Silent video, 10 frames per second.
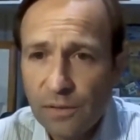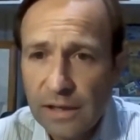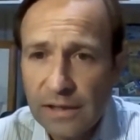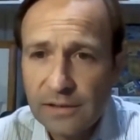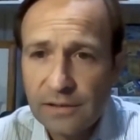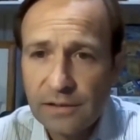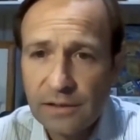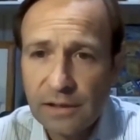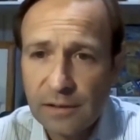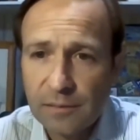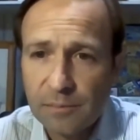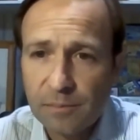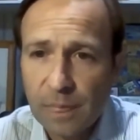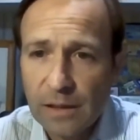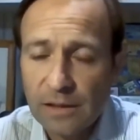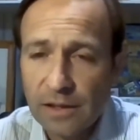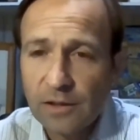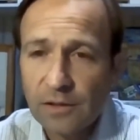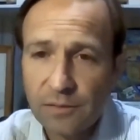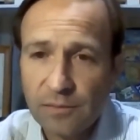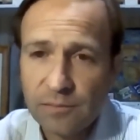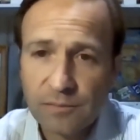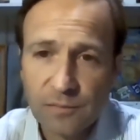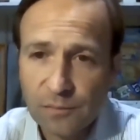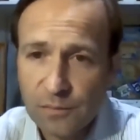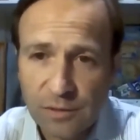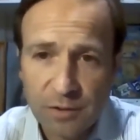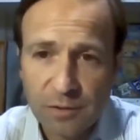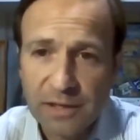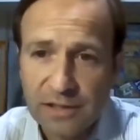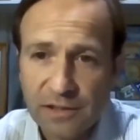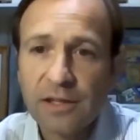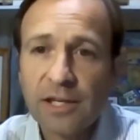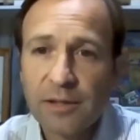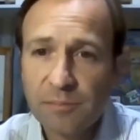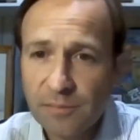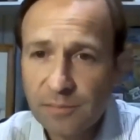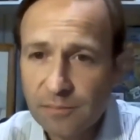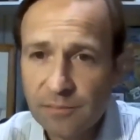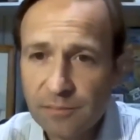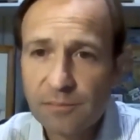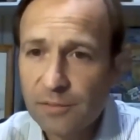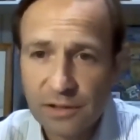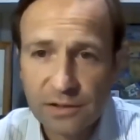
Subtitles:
when they do that, then somebody makes a claim